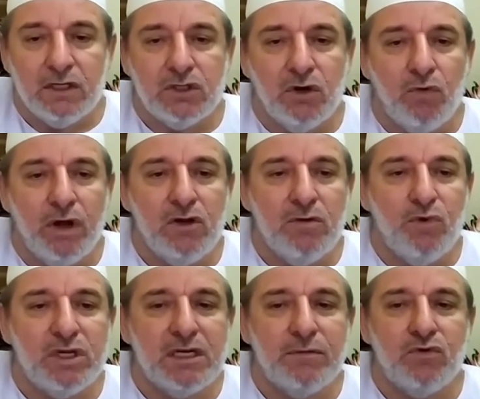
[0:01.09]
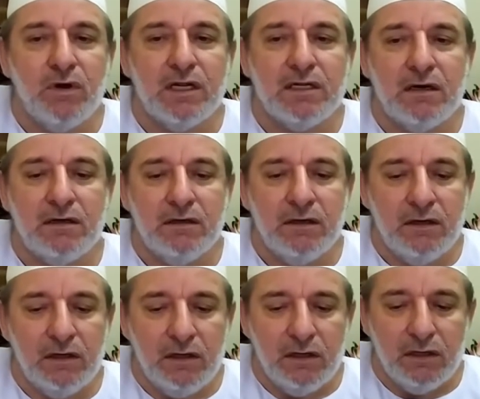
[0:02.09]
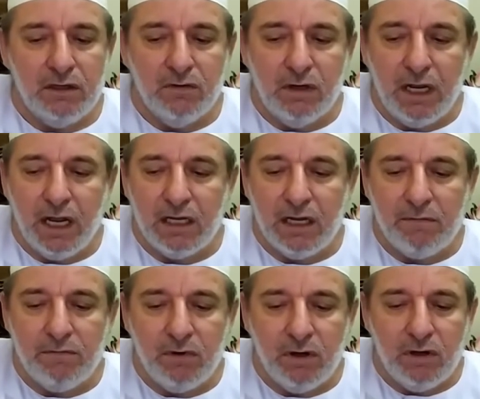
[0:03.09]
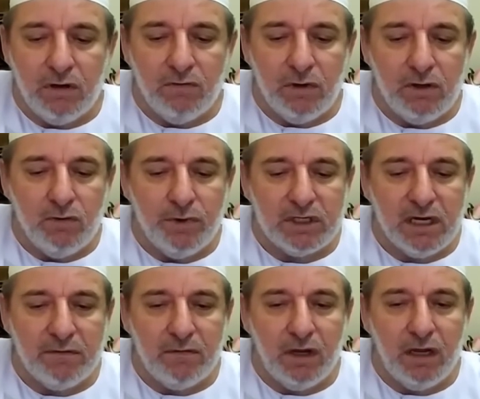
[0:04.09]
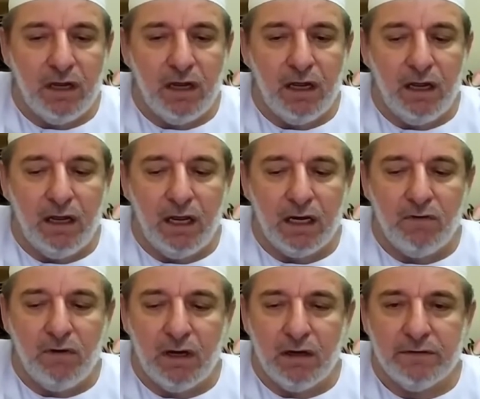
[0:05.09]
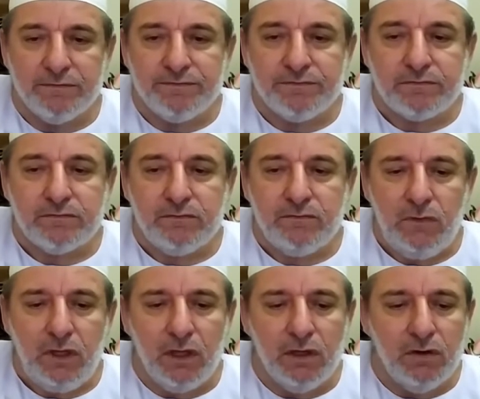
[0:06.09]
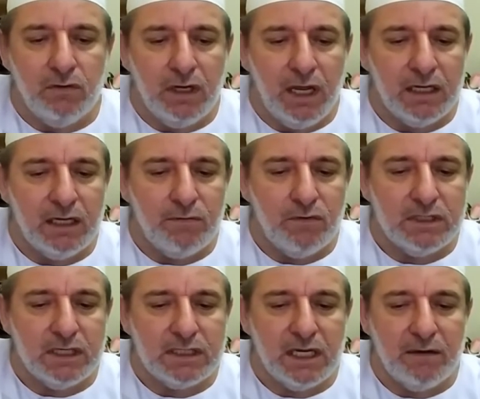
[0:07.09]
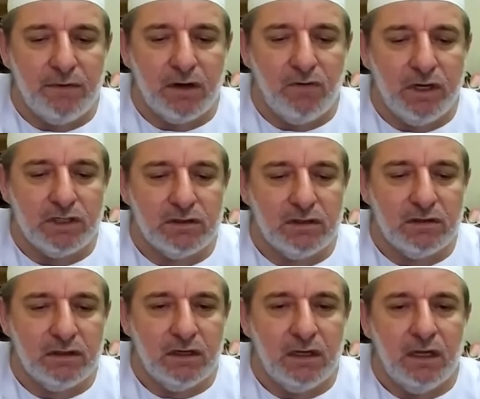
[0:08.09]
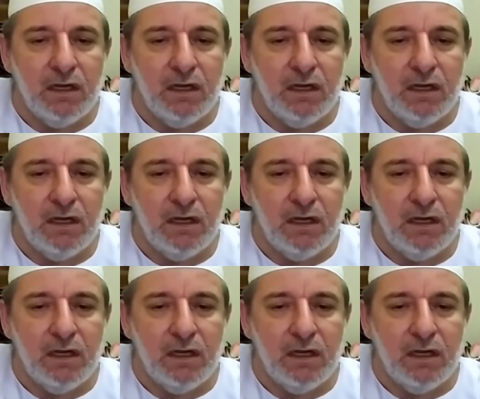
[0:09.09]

So when you put them together, you will end up, when you put them equal, you will end up with the same equation,